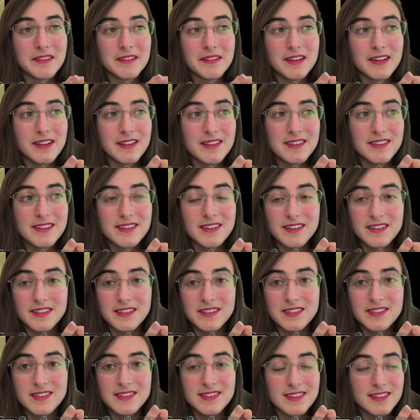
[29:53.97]
it's
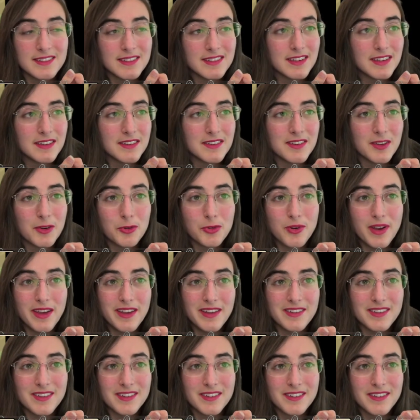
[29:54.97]
so
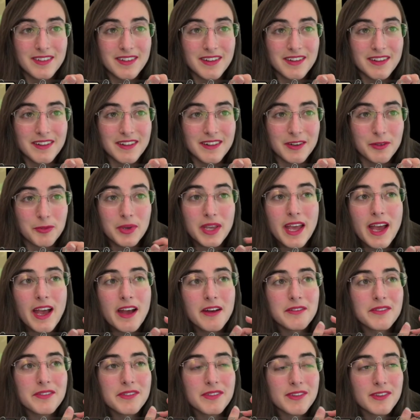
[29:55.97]
great. We
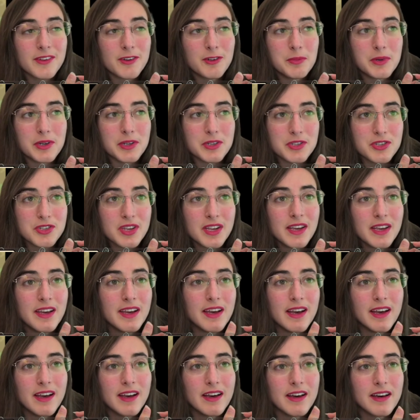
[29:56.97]
have so much,
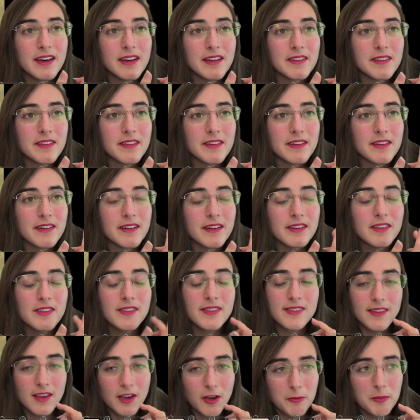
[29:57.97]
and
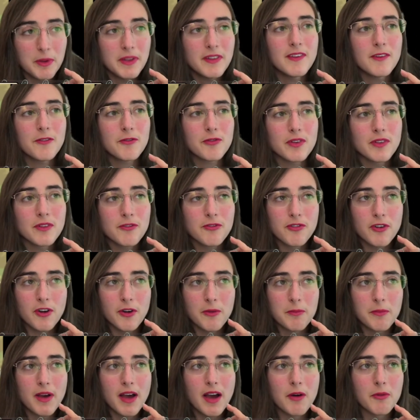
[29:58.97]
it's a bit different
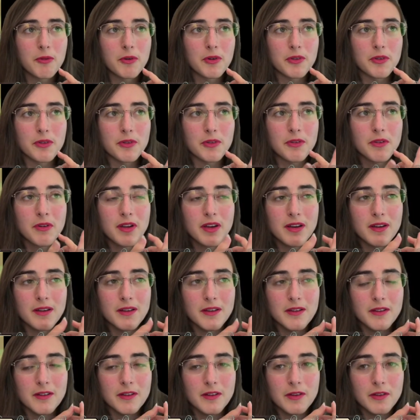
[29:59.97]
from our
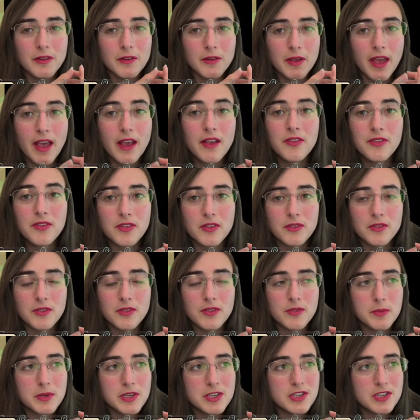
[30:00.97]
extant
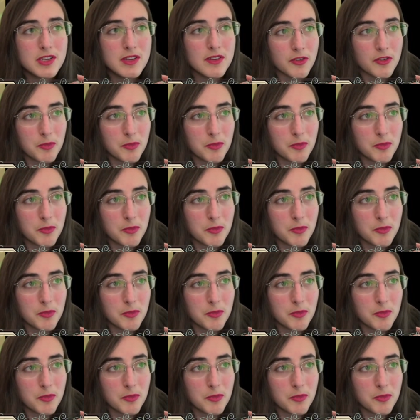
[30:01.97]
species of